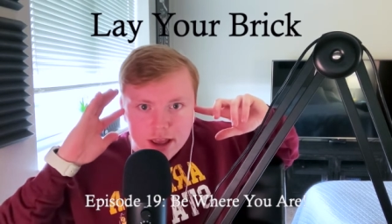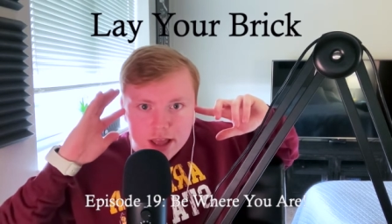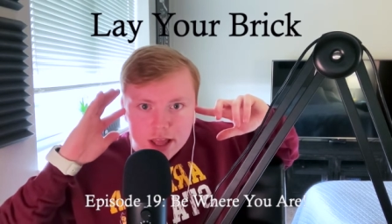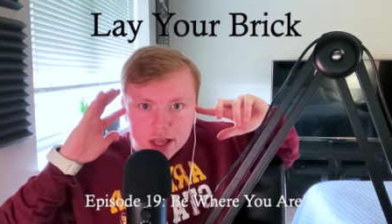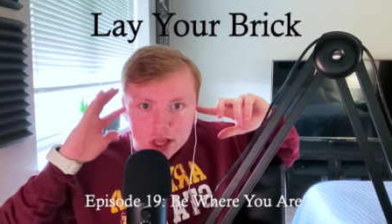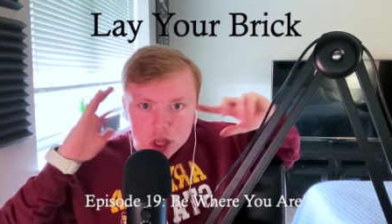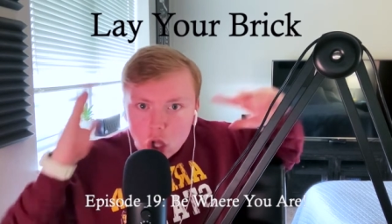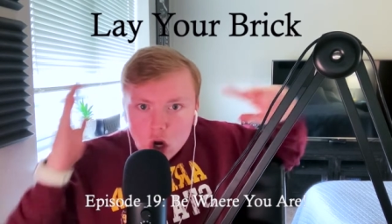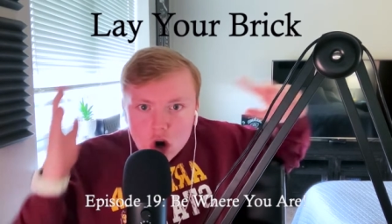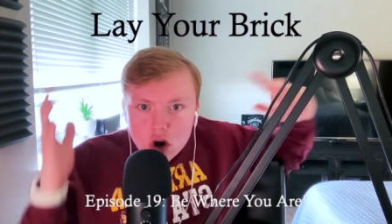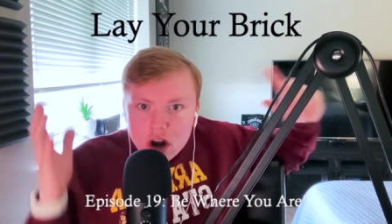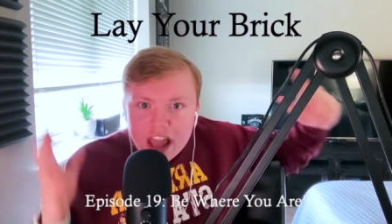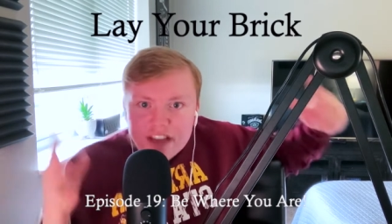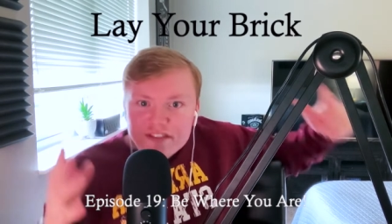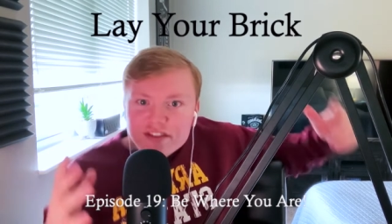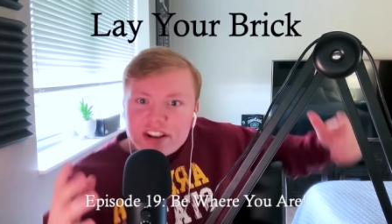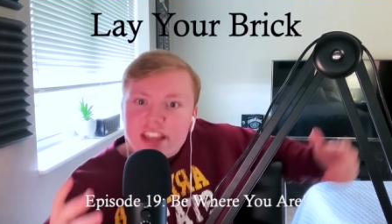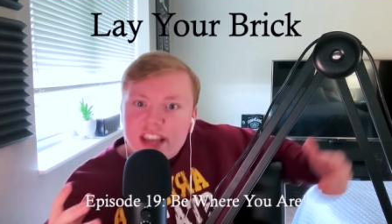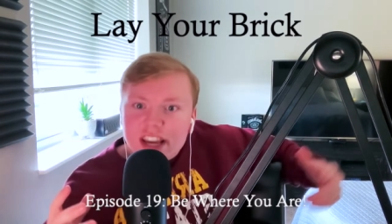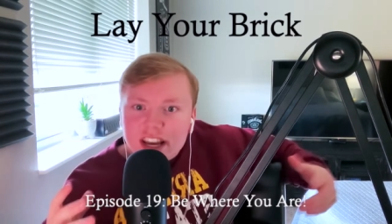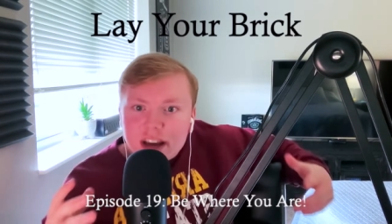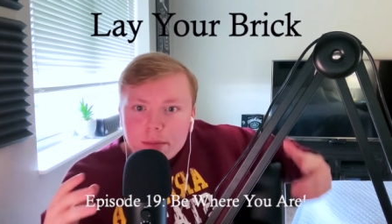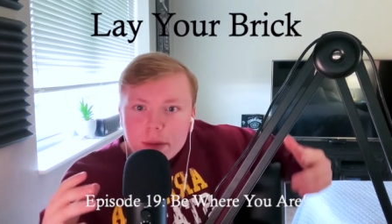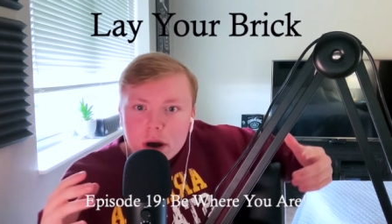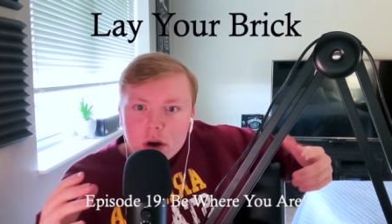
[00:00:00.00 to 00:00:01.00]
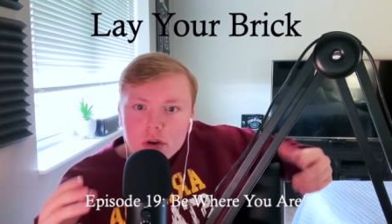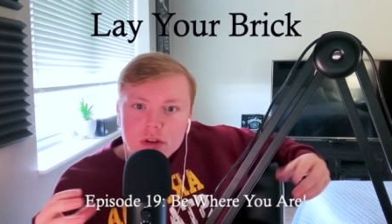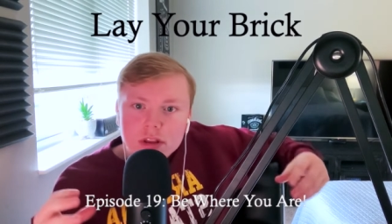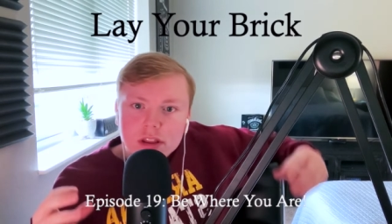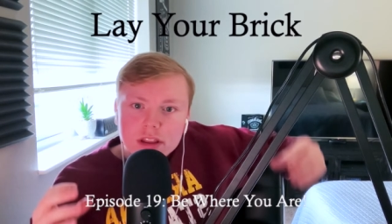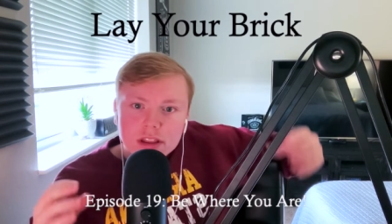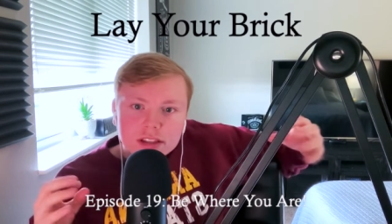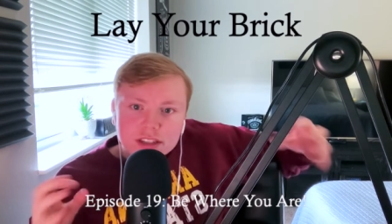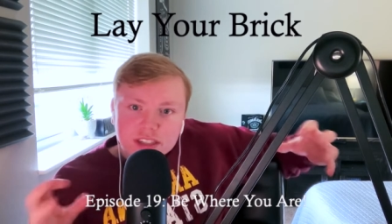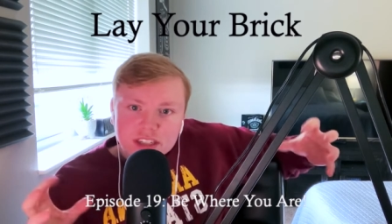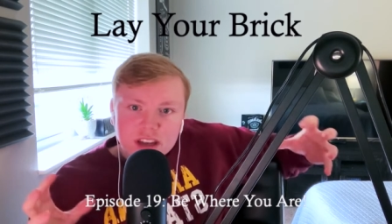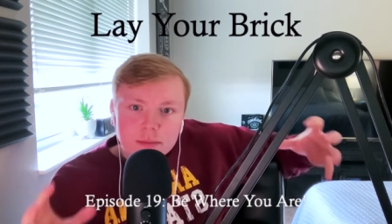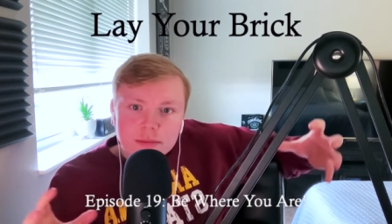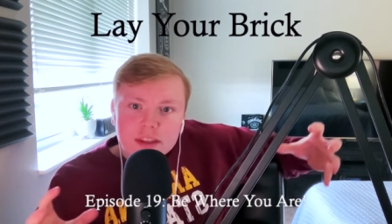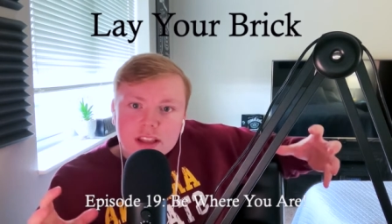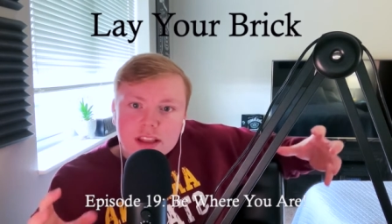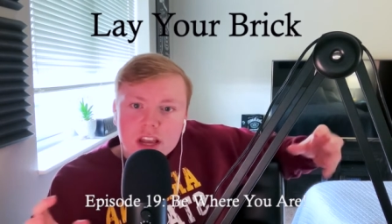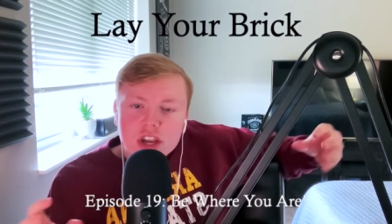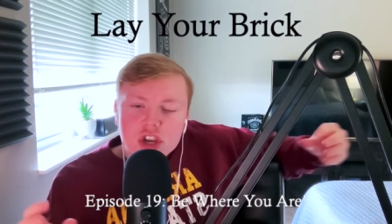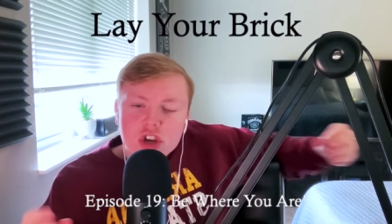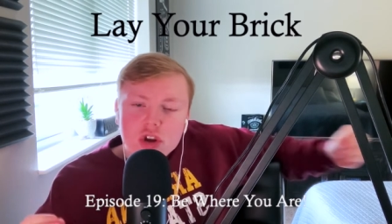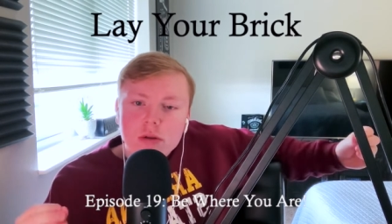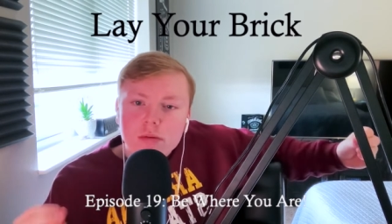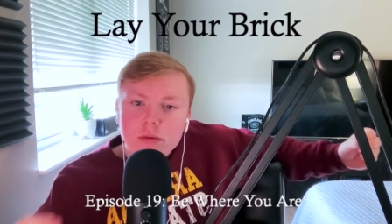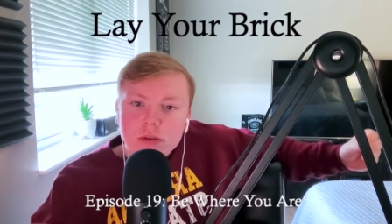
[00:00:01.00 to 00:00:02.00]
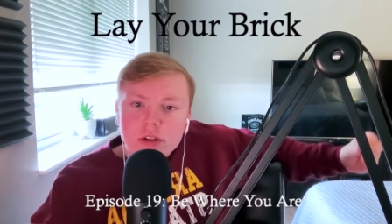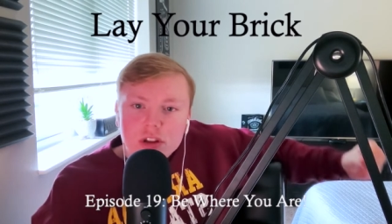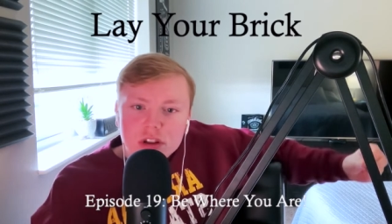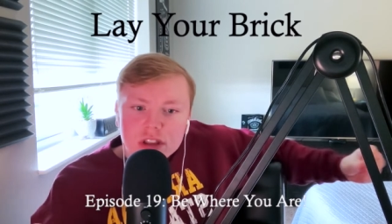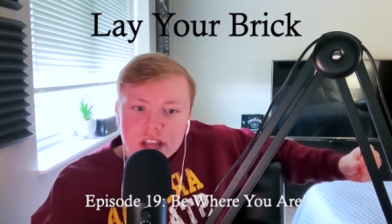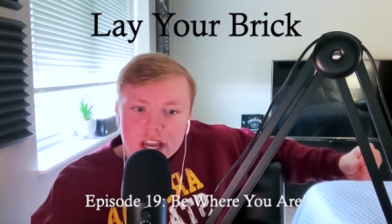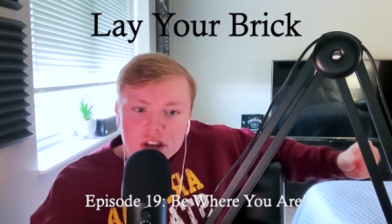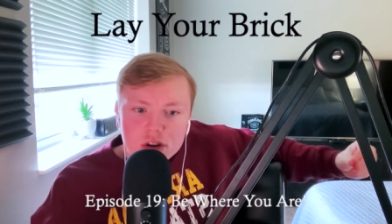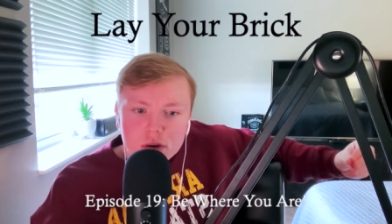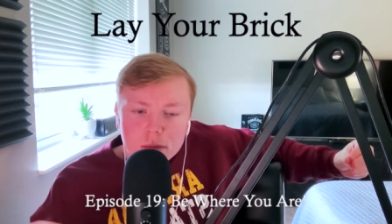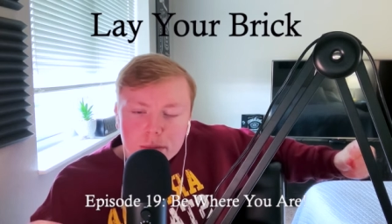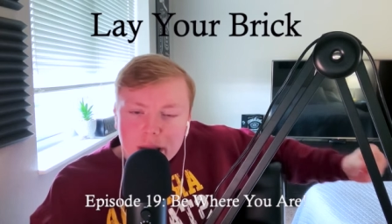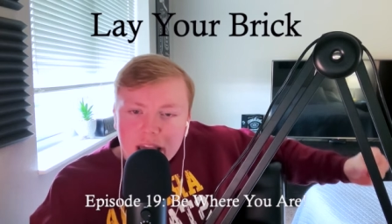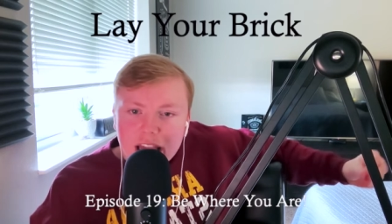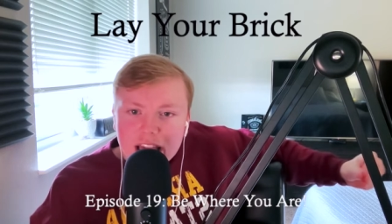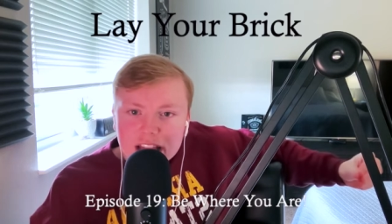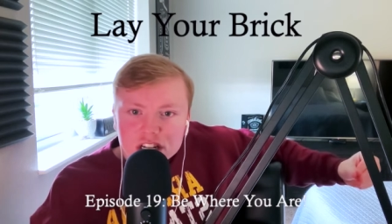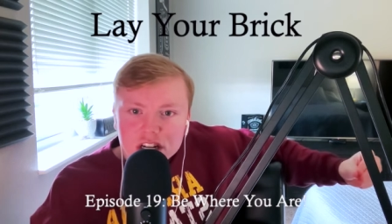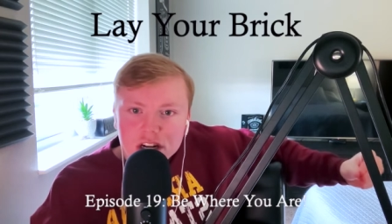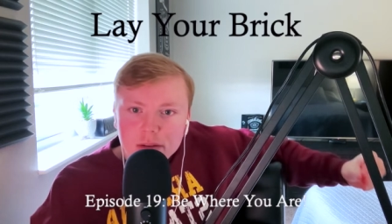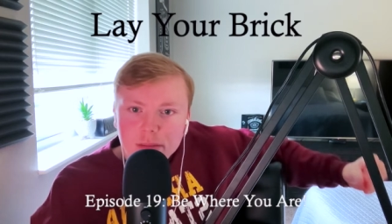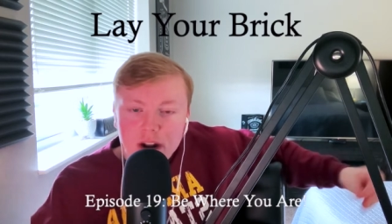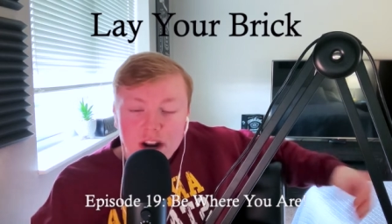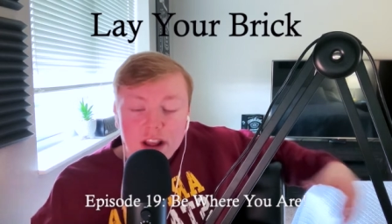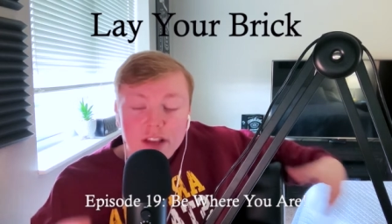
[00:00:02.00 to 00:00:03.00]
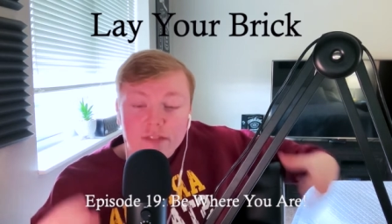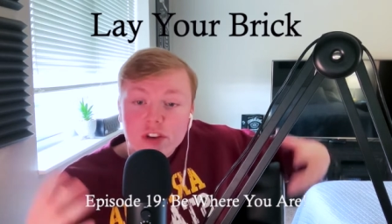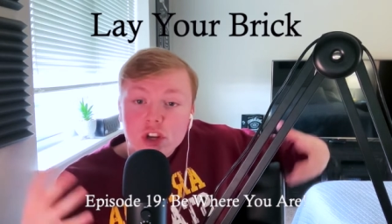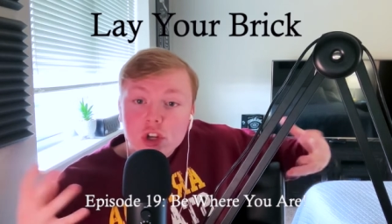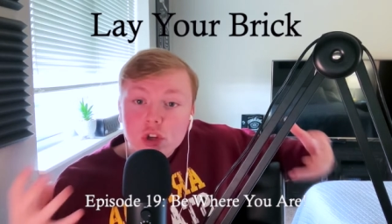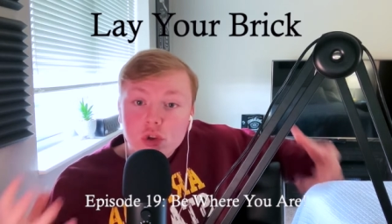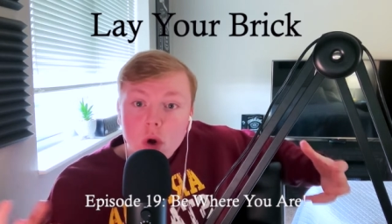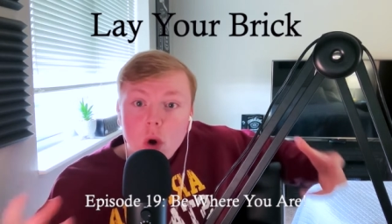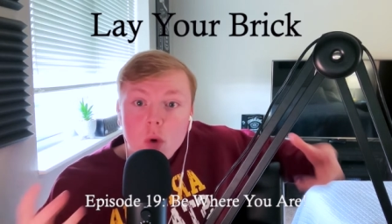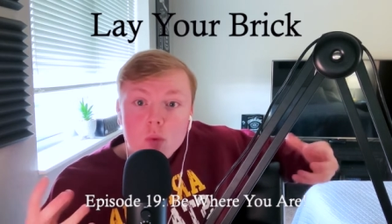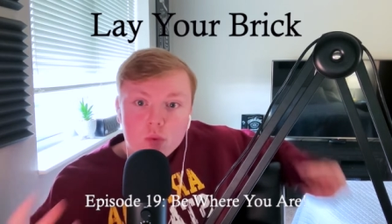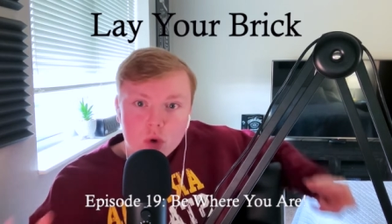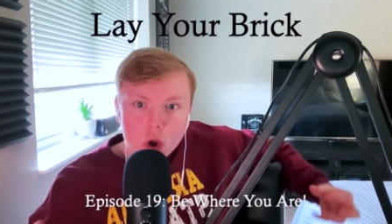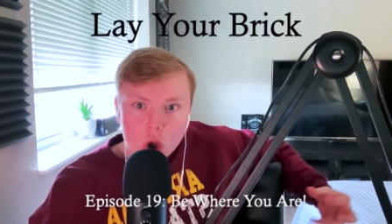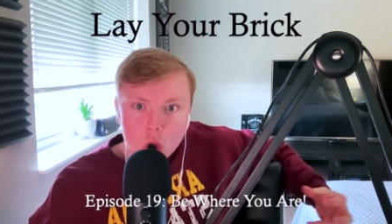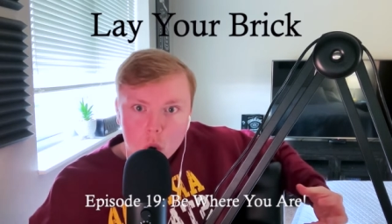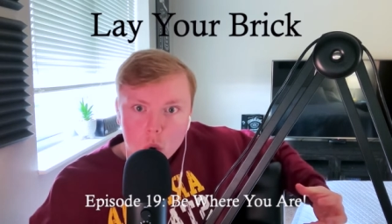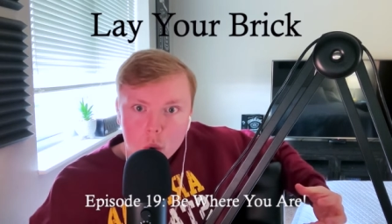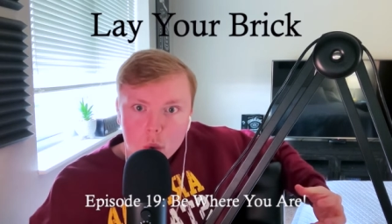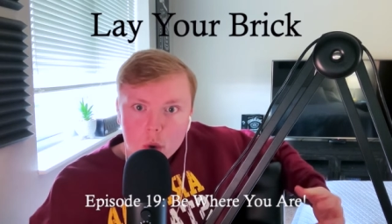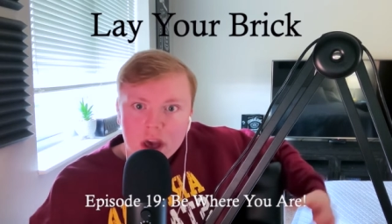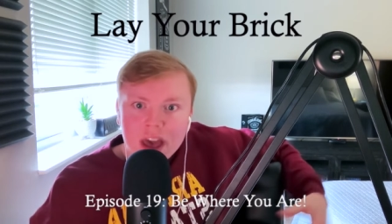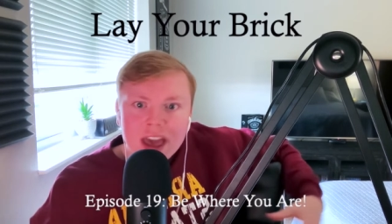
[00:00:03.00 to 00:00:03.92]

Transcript: Learn everything about something that you're that you're passionate about. And if you don't know,